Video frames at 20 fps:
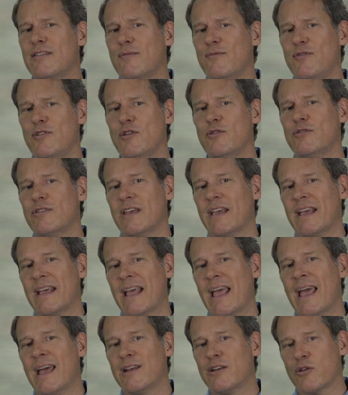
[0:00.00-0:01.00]
is confusing
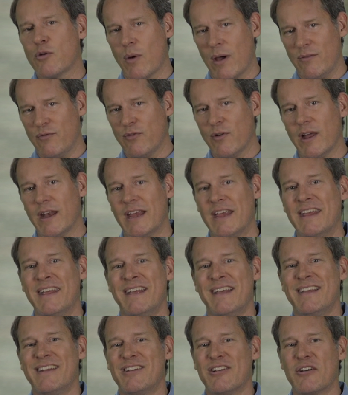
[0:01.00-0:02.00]
and quite funny.
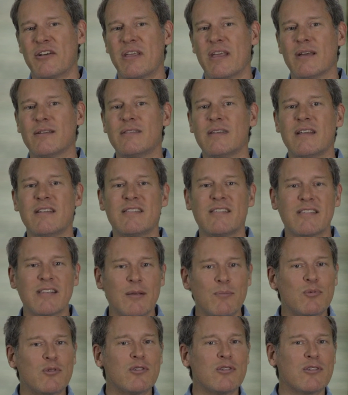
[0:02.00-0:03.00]
Don Quixote
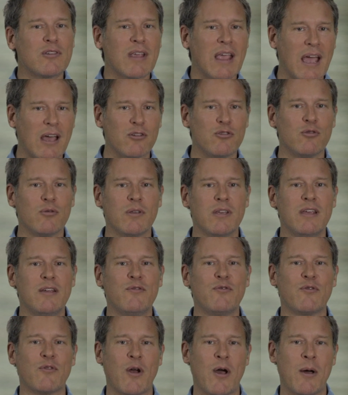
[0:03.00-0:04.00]
slips
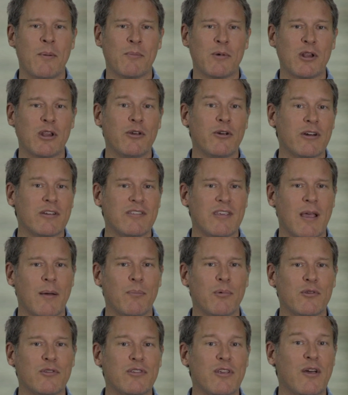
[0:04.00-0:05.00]
casually from clear
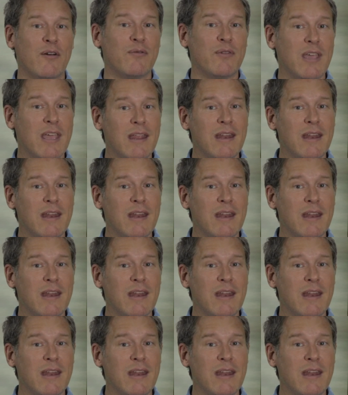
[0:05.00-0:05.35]
examples of